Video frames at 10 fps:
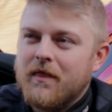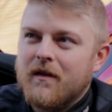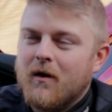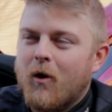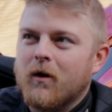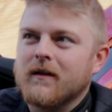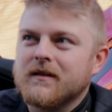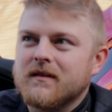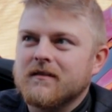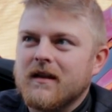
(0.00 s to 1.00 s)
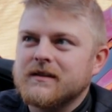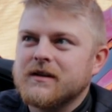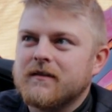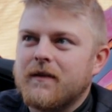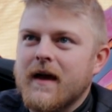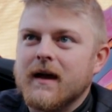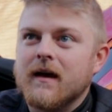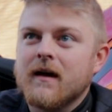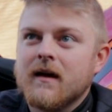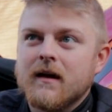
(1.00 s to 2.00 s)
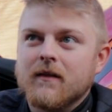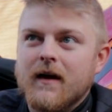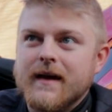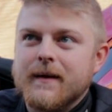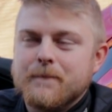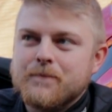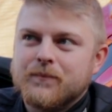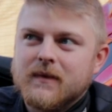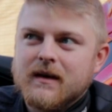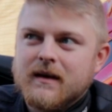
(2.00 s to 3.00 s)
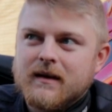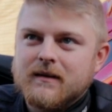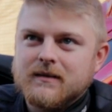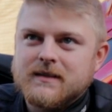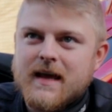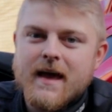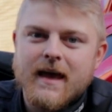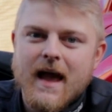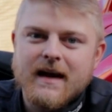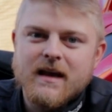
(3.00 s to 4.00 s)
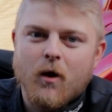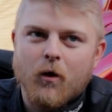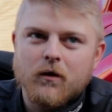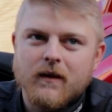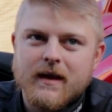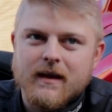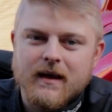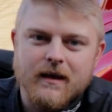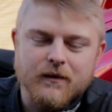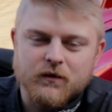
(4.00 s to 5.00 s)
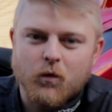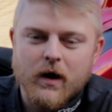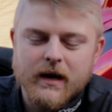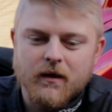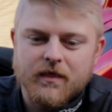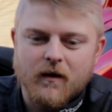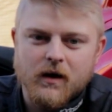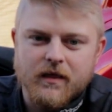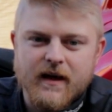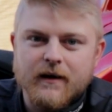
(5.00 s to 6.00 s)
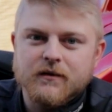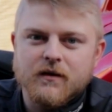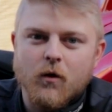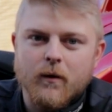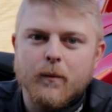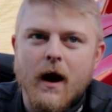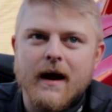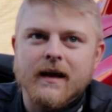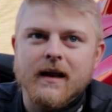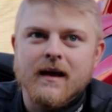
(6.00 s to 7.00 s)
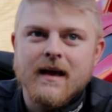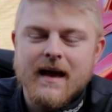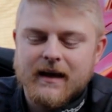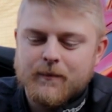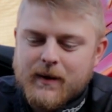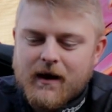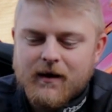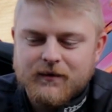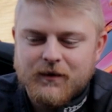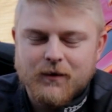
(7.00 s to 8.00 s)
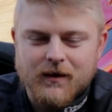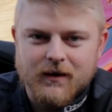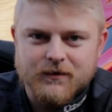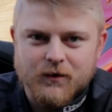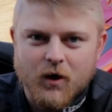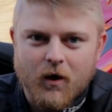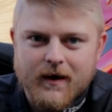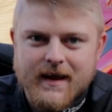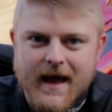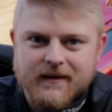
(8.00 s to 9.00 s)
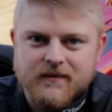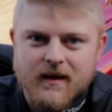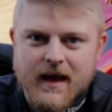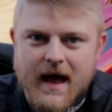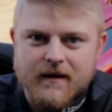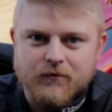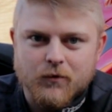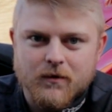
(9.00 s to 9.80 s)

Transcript: Harleys is, let's just think, like, take any Harley in the $20,000 to $30,000 bracket and compare it to a Ducati X Diavel.